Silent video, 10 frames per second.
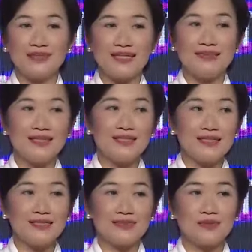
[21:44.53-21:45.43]
and then,
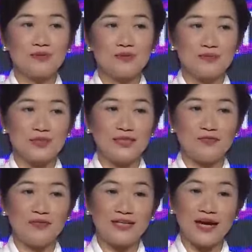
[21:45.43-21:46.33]
so
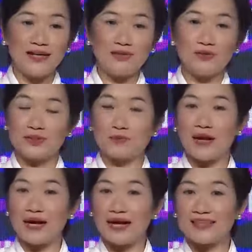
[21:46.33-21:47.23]
if there aren't those
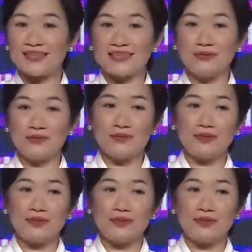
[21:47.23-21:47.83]
paths, you,